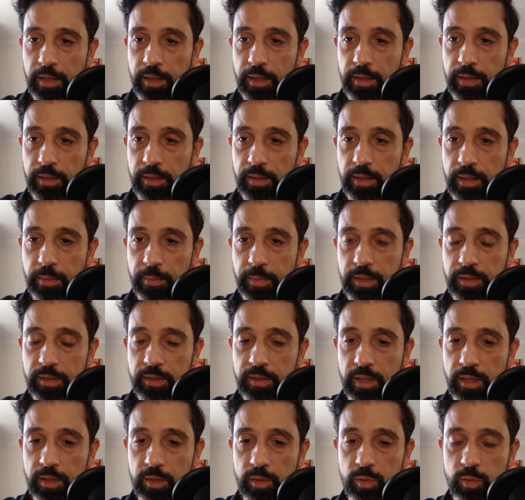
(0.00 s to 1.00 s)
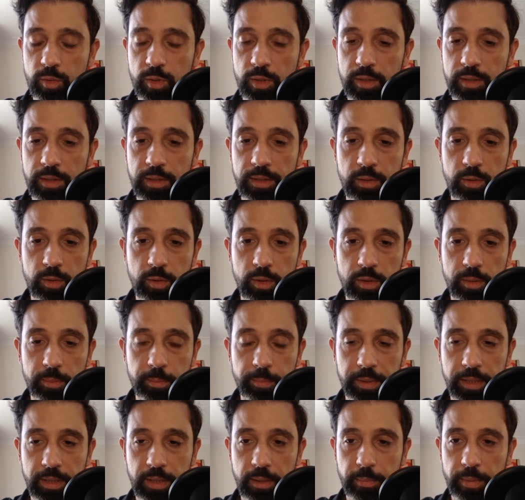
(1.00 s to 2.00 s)
let me tell you a little
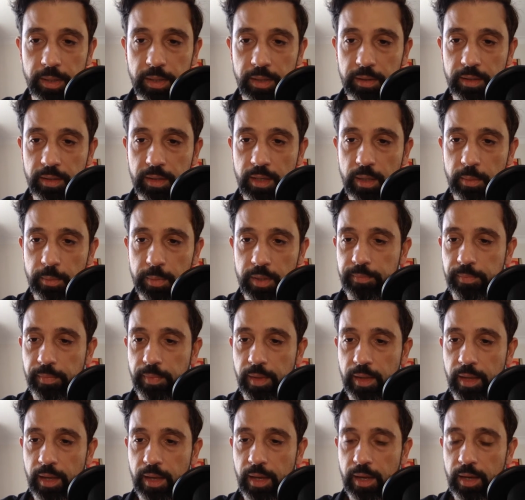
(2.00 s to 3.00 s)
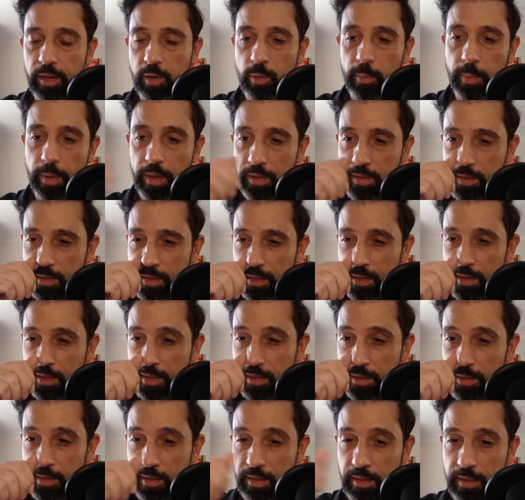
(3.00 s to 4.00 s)
bit about the company.
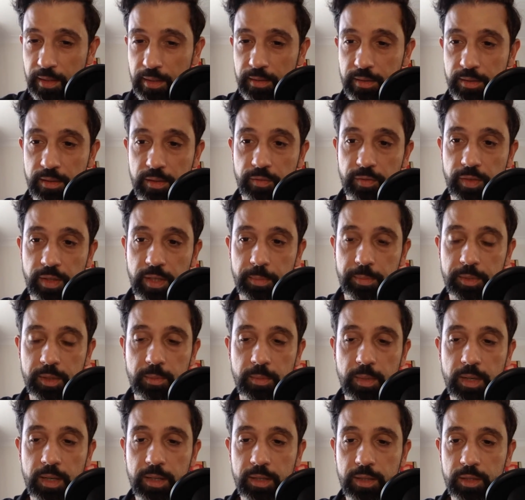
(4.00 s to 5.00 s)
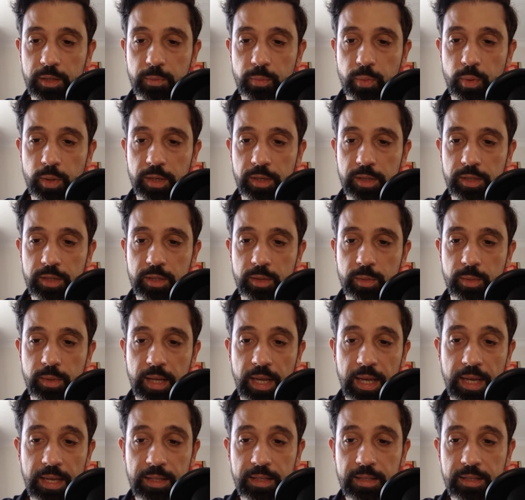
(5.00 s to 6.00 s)
AquaBounty develops and markets products to
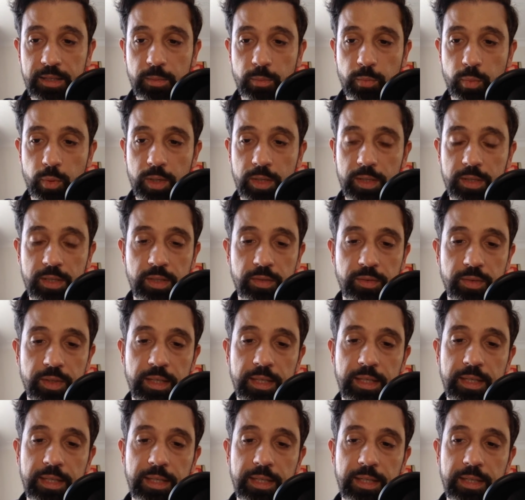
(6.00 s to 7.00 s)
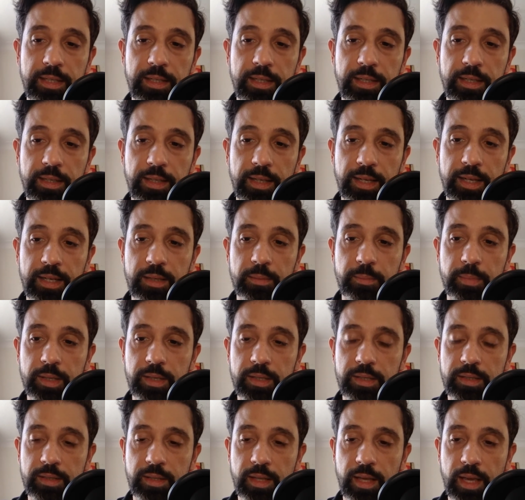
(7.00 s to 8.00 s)
enhance the productivity in
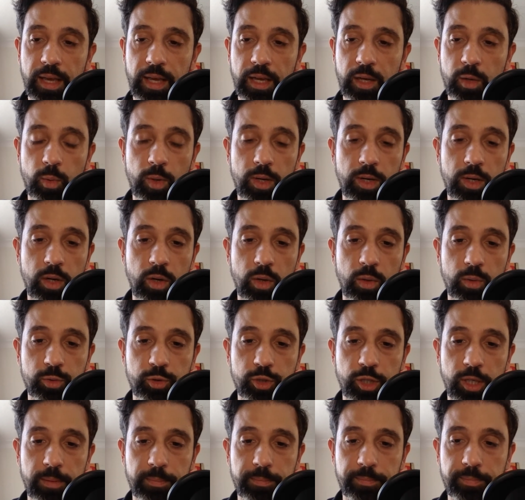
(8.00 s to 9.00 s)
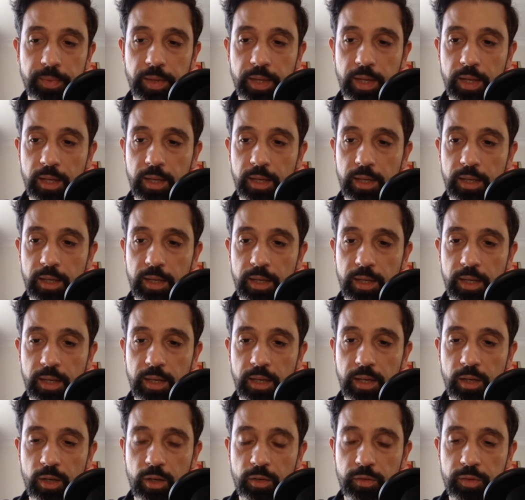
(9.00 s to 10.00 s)
land-based aquaculture.
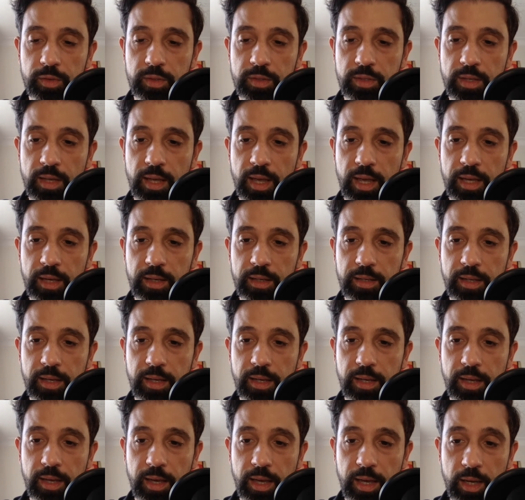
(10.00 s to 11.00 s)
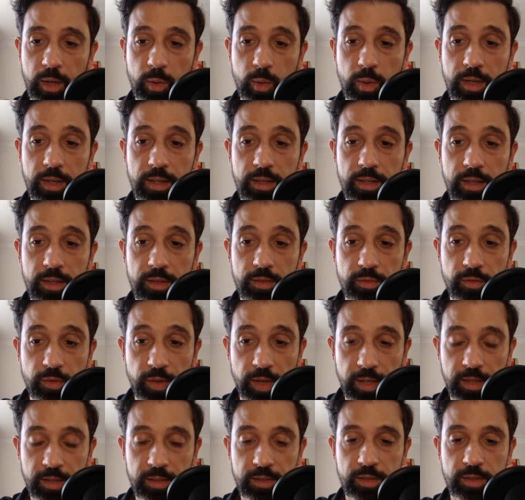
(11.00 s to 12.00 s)
It offers
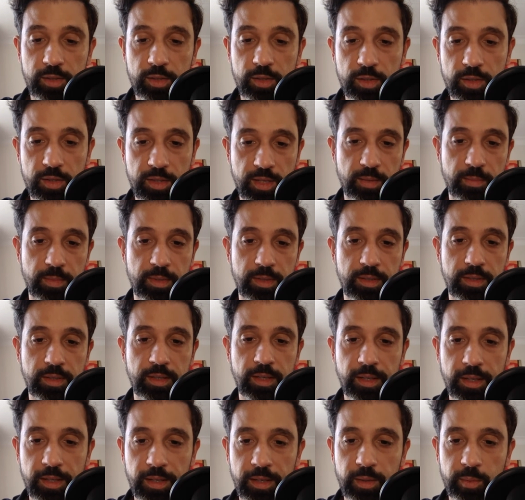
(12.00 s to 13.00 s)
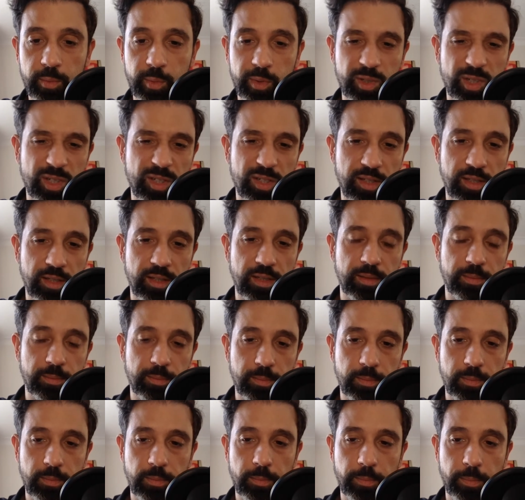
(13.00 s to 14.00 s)
AquaAdvantage Salmon, which is their
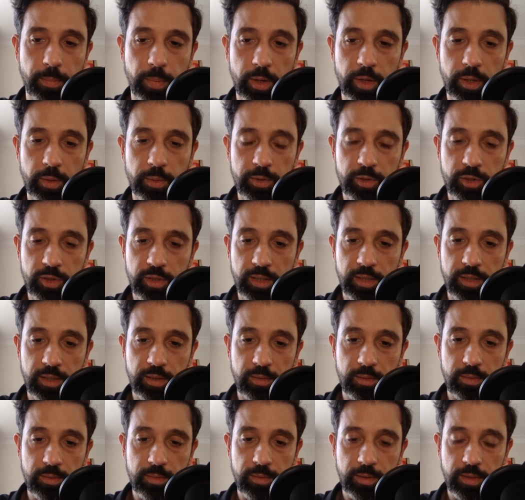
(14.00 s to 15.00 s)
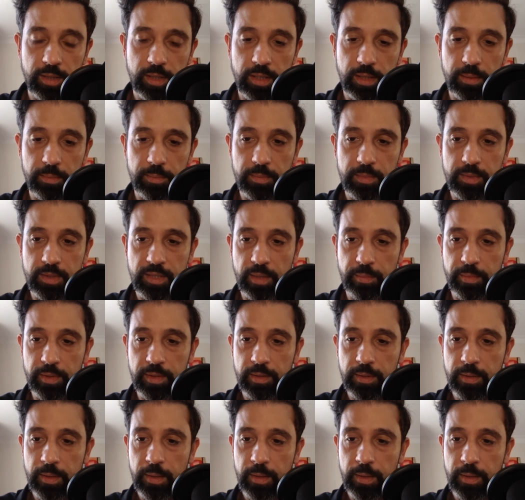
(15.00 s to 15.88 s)
bioengineered salmon,